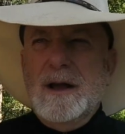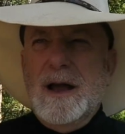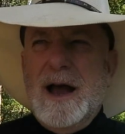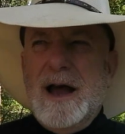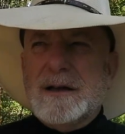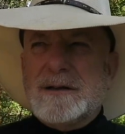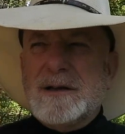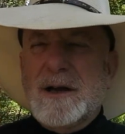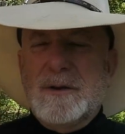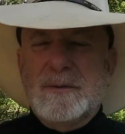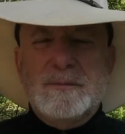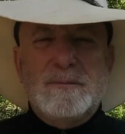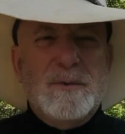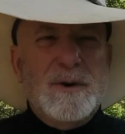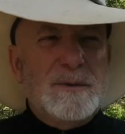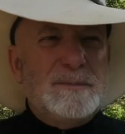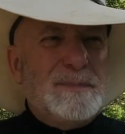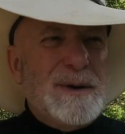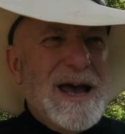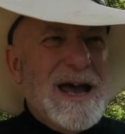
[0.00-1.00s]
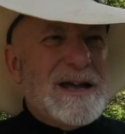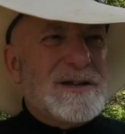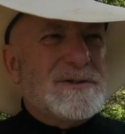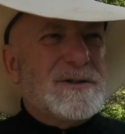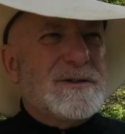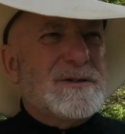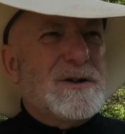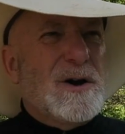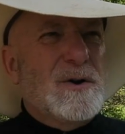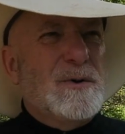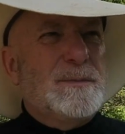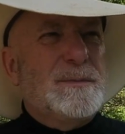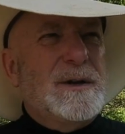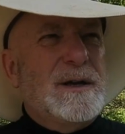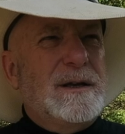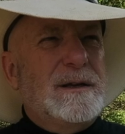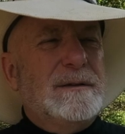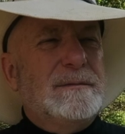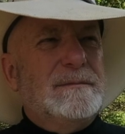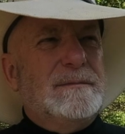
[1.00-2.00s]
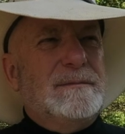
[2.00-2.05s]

I told one pastor told me